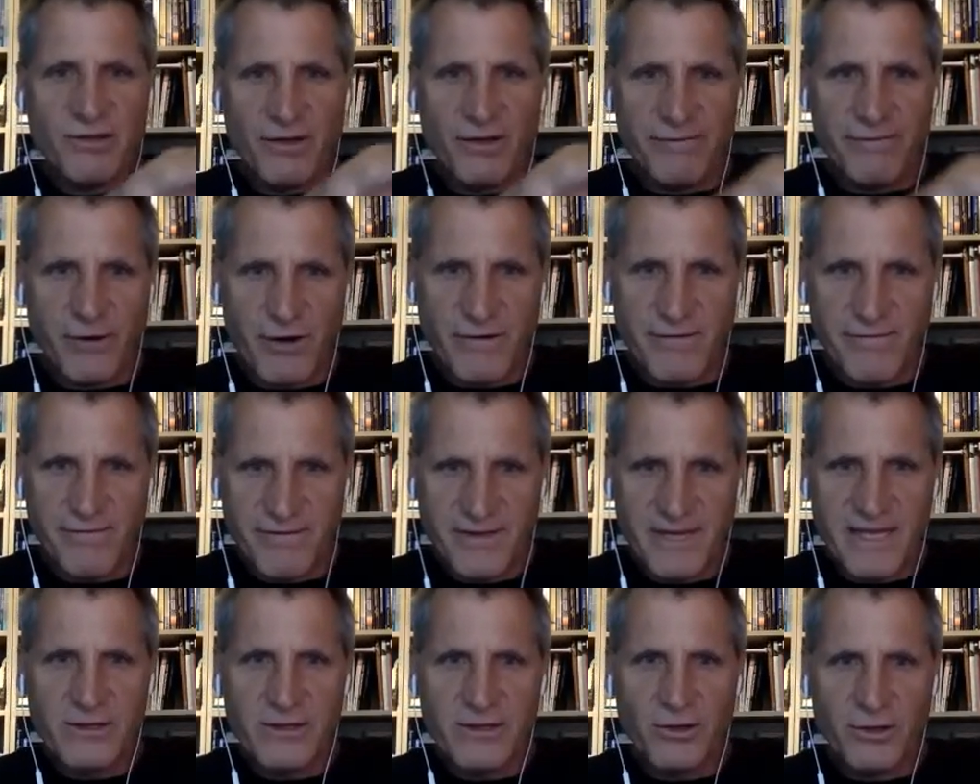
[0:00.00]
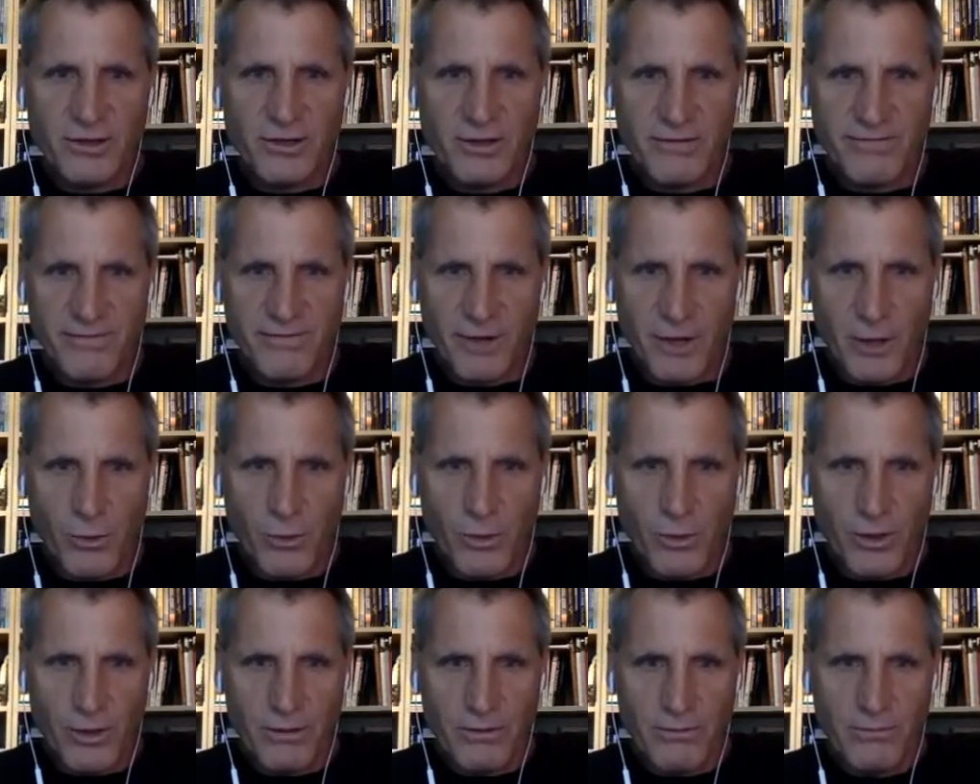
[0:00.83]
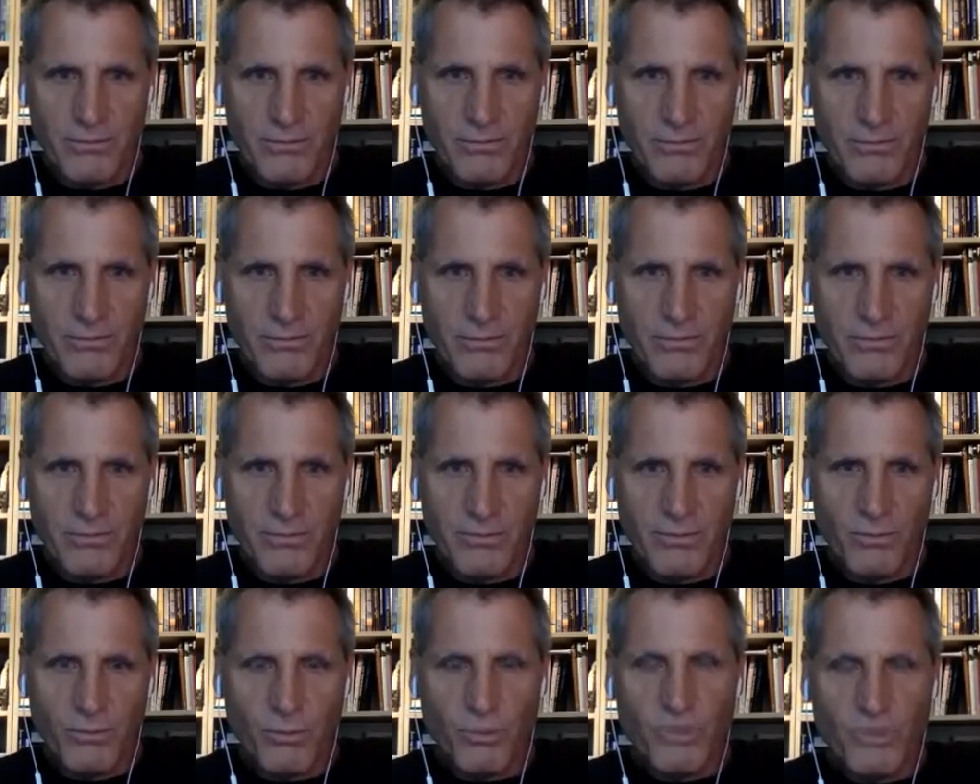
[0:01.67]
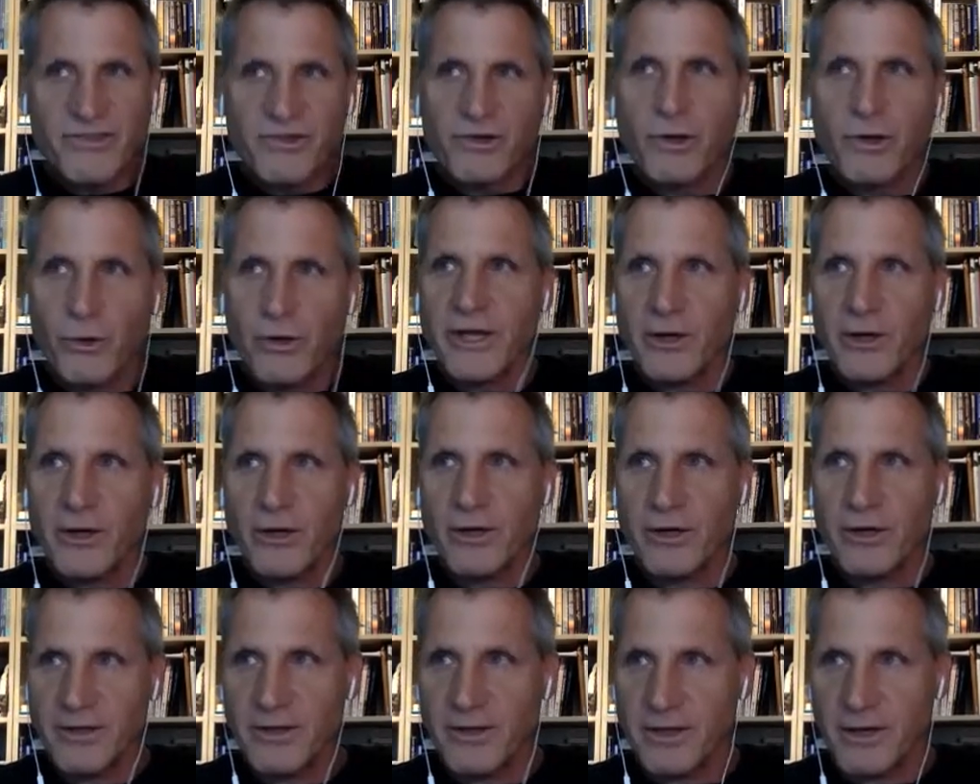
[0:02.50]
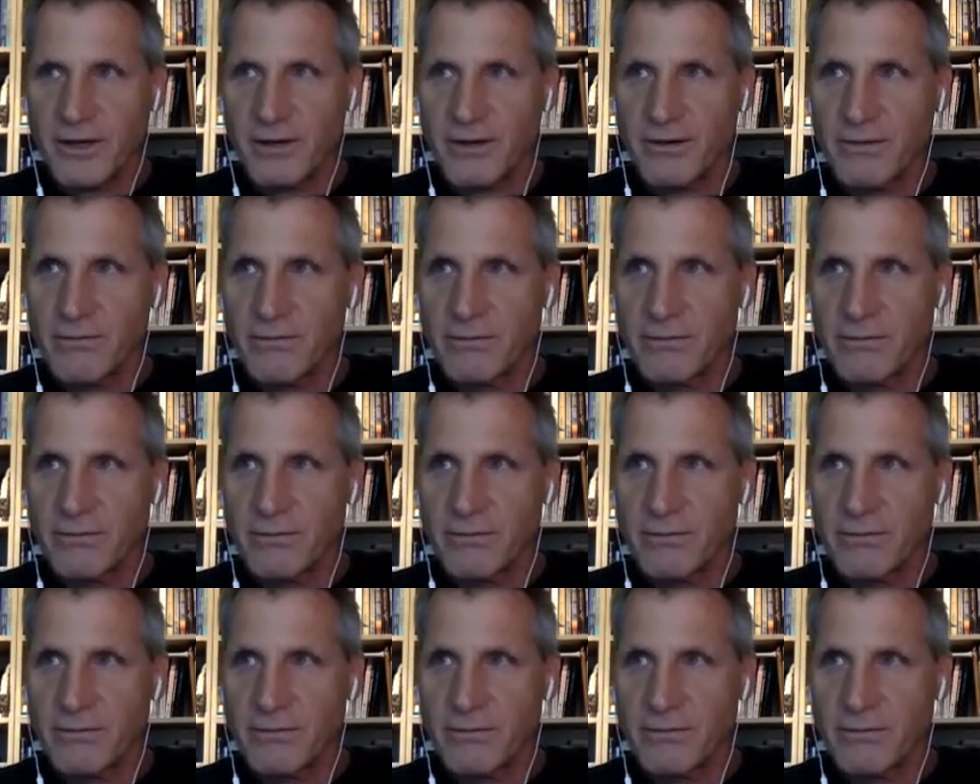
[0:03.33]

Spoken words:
of our feet on the floor. Mm. What's going on there?